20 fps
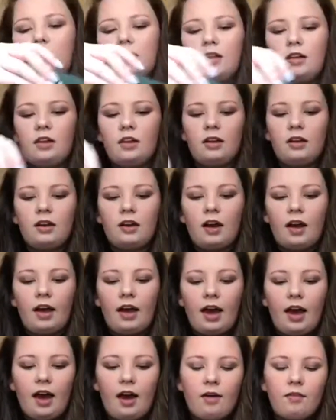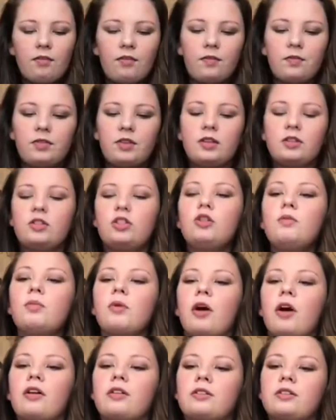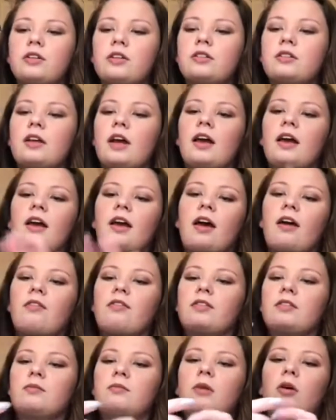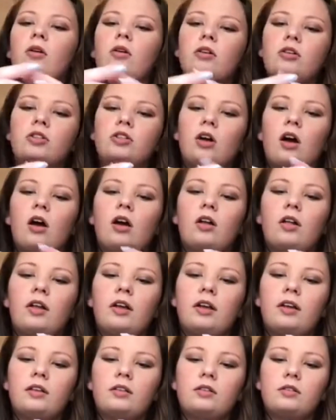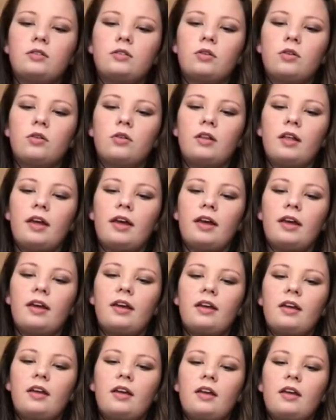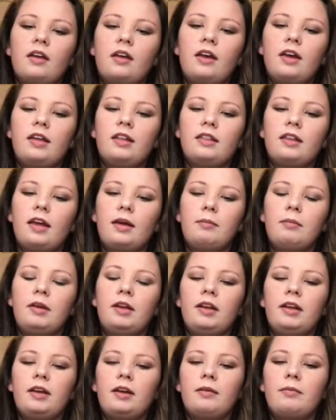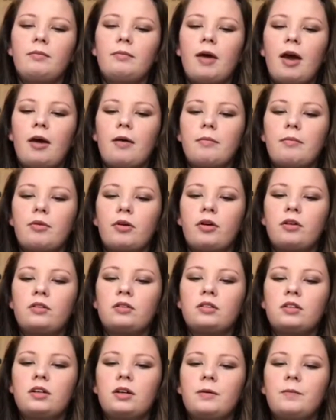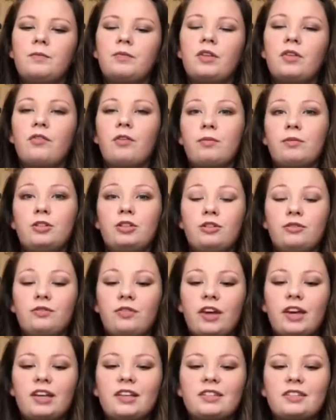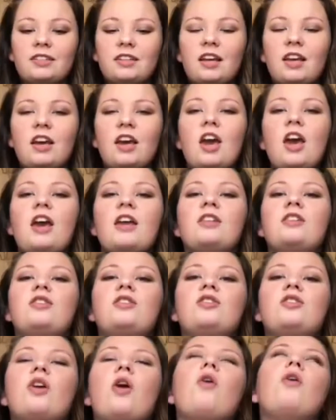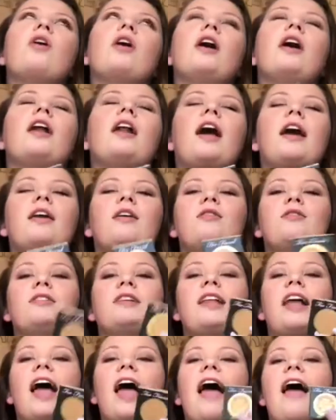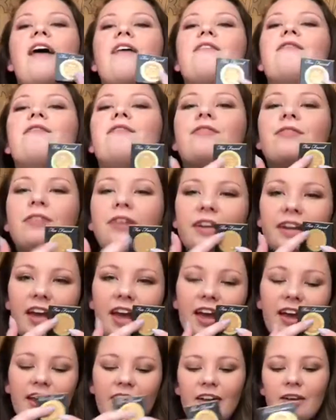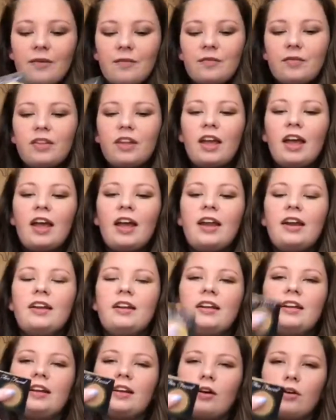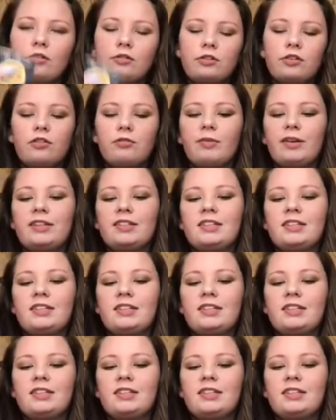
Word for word: then I have these two bronzers. I have is Milk Chocolate Soleil in light medium matte bronzer from Too Faced. It's so good. I use it every day, and it goes good with my